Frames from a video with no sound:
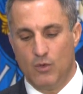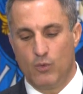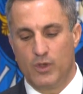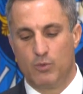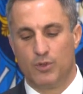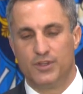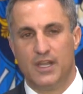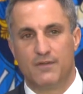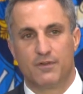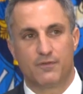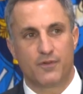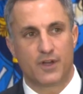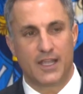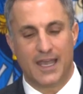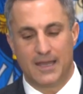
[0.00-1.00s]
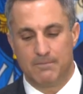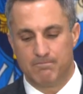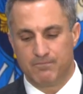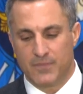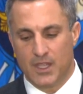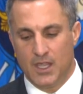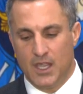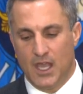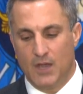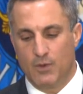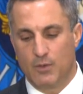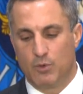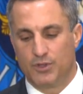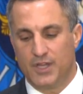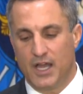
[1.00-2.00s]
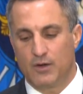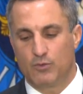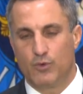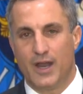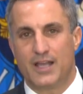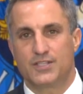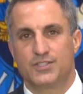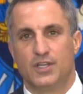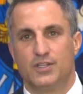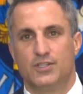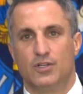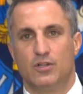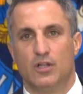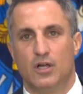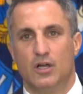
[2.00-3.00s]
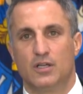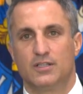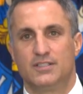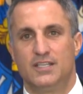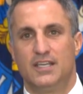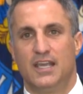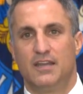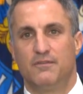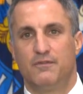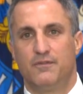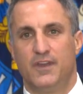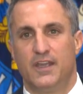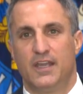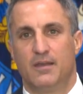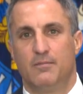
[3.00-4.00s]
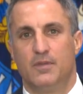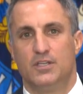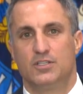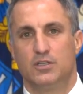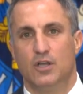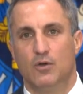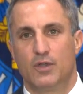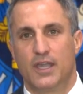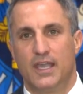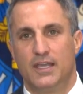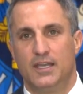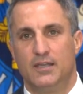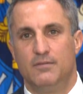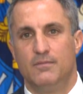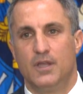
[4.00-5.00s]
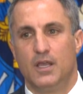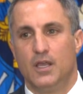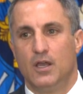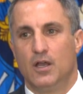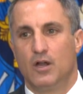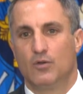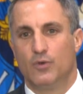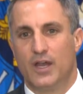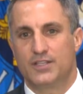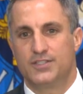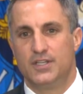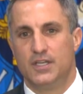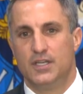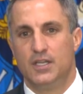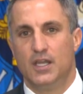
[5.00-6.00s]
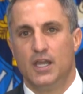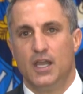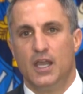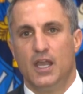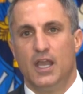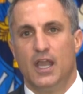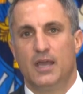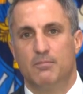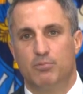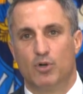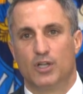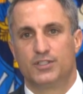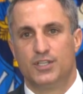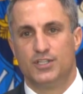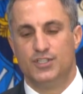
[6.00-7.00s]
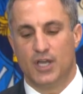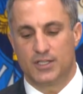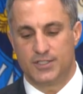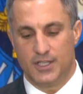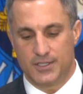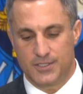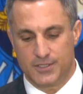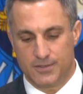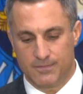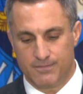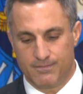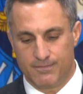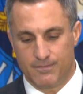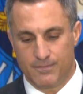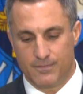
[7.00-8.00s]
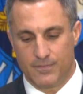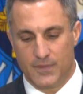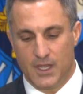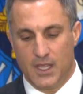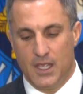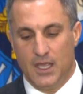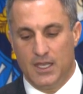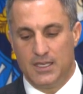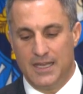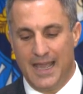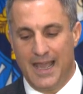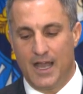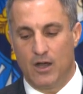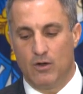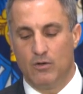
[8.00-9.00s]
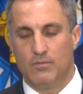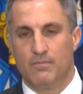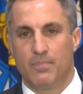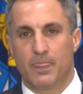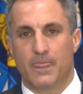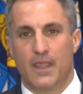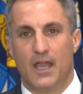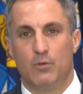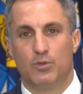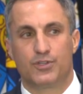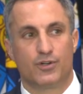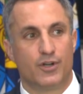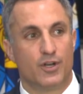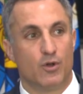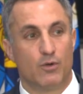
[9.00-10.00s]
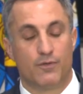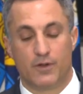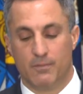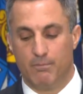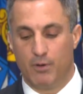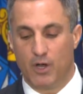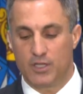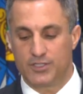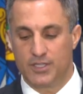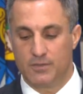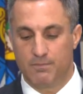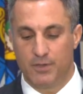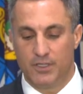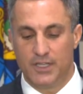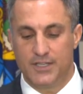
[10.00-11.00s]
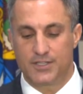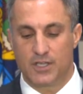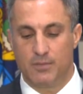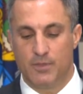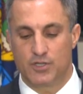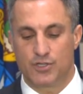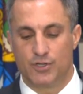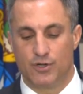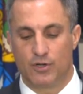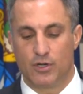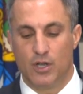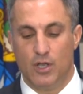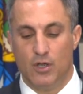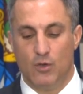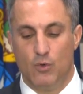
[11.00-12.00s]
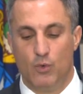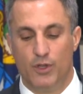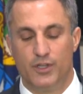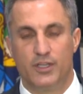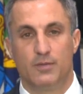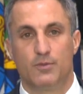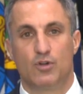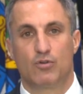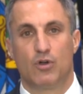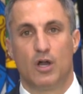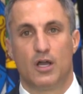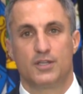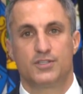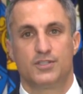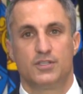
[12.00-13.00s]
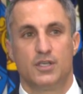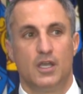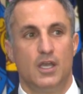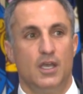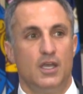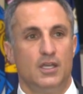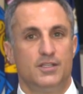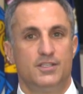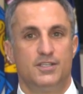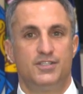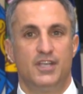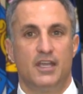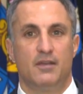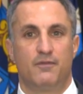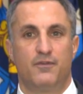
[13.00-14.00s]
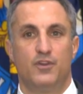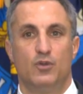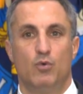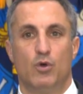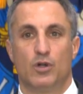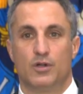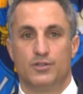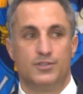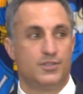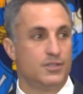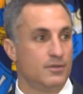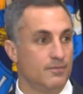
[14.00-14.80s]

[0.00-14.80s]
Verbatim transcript: we will never forget and we will not rest until Hung Tien Pham is located, arrested, and brought to justice. Now, I will turn it over to Boston Police Commissioner William Gross to say a few words.